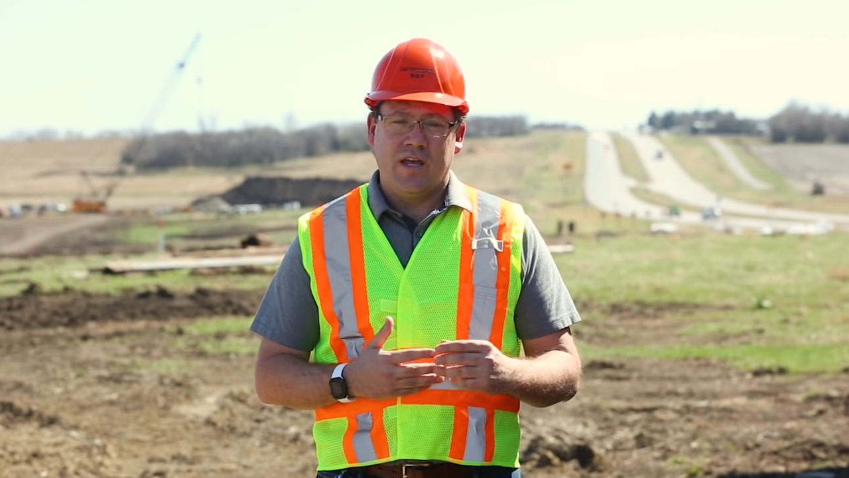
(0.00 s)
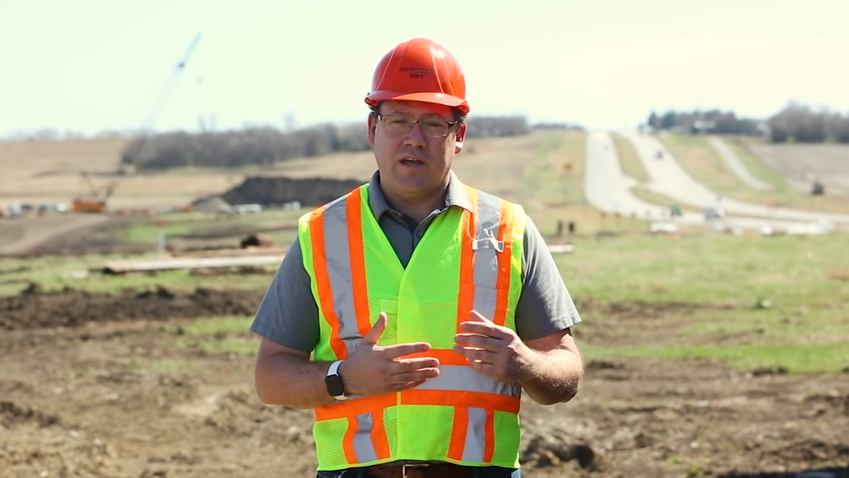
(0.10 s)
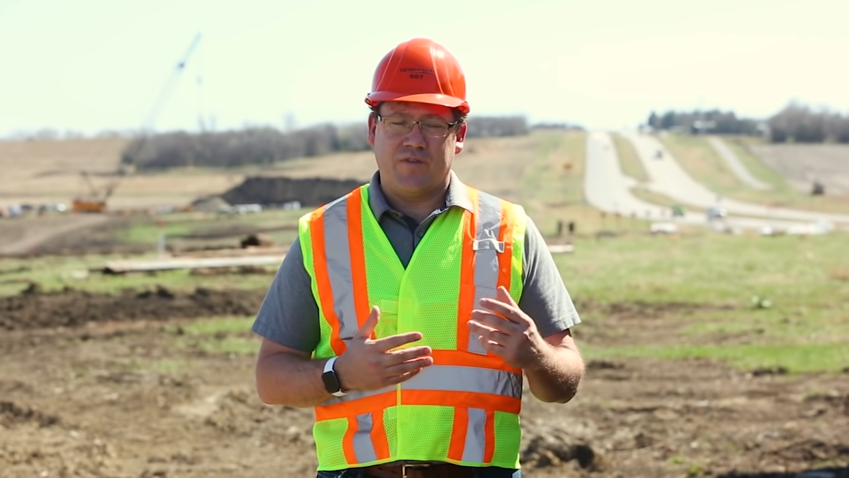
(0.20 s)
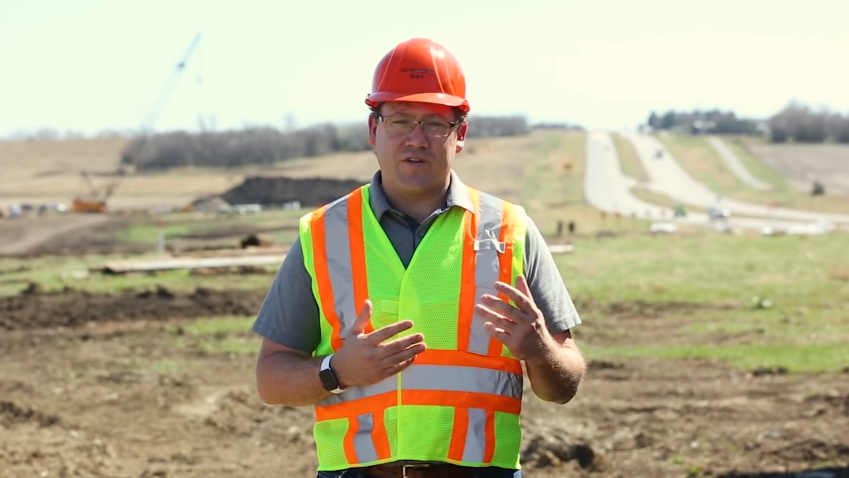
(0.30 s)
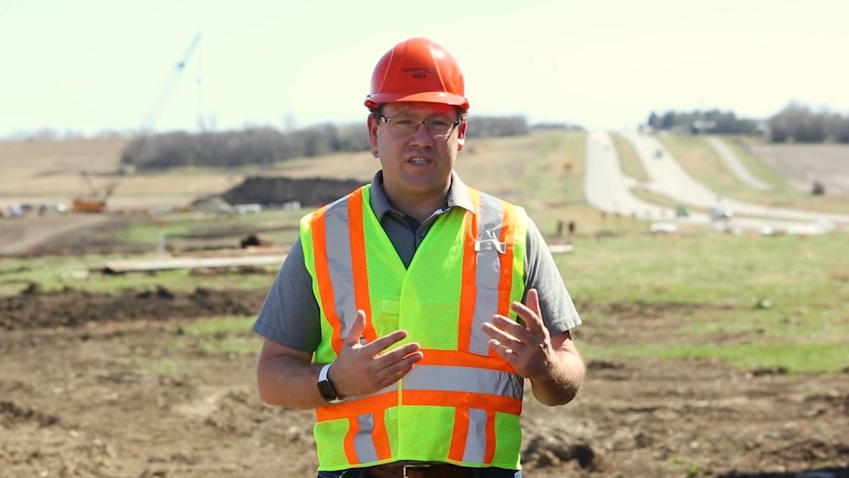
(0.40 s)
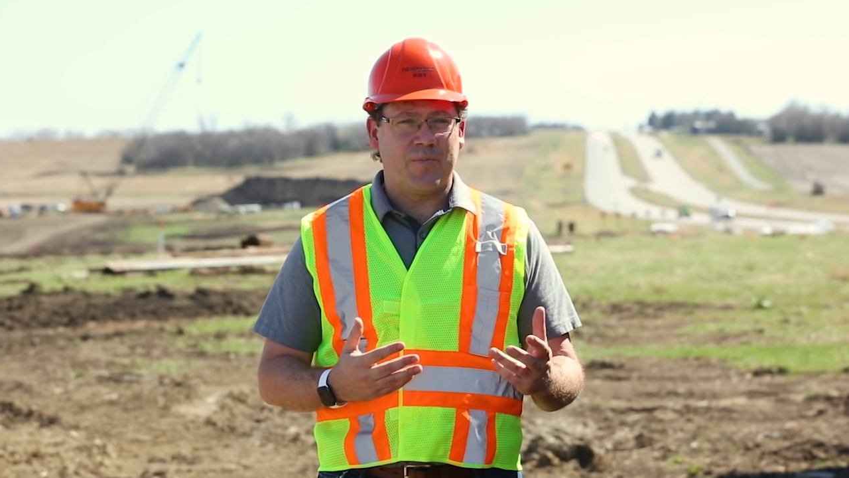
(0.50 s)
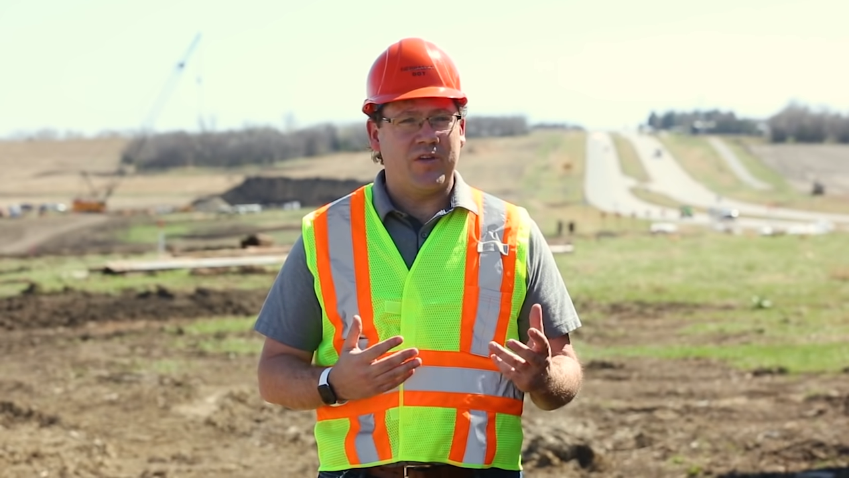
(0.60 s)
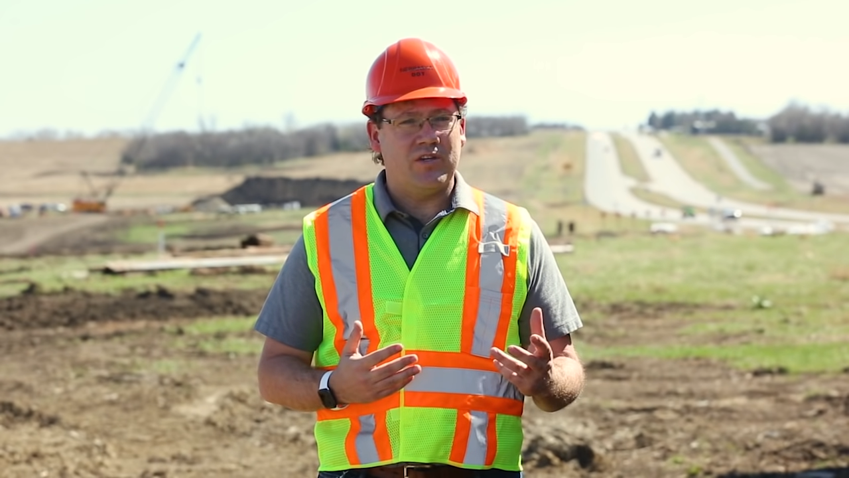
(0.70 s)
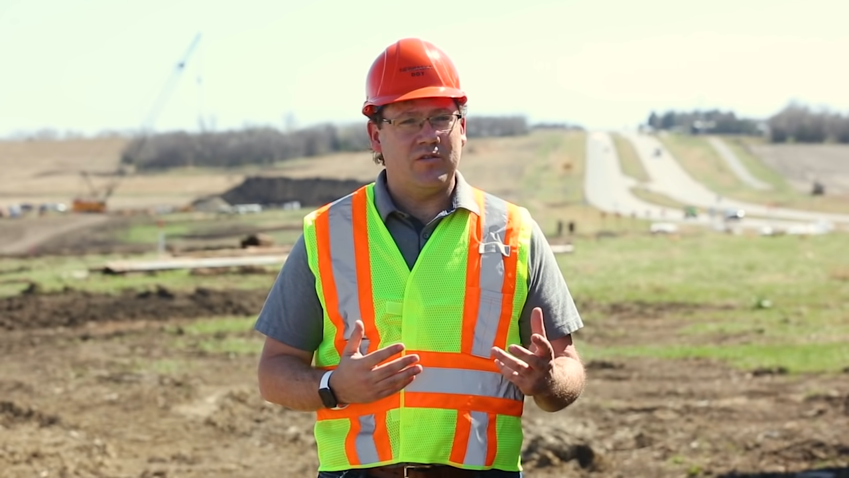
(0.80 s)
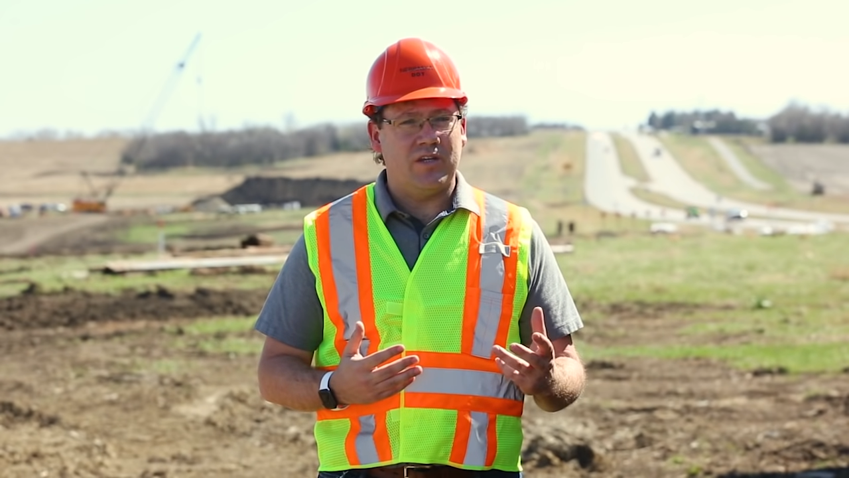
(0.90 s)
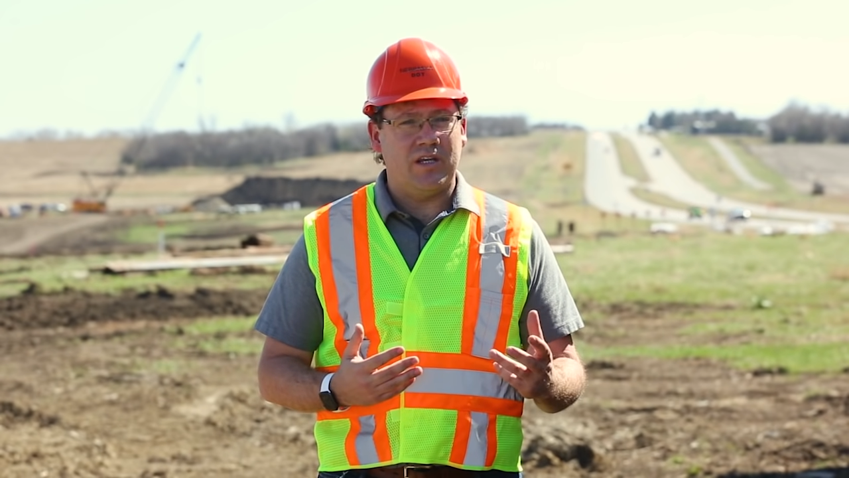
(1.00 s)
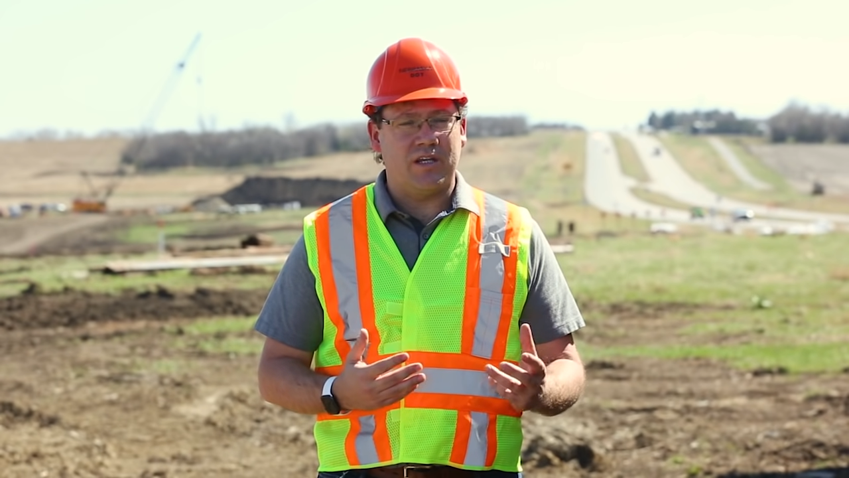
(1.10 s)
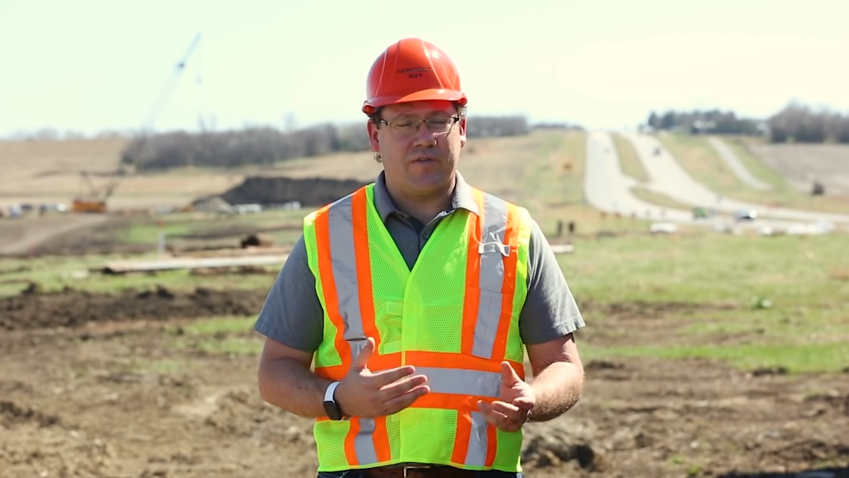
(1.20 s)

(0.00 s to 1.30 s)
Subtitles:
If there's something you need,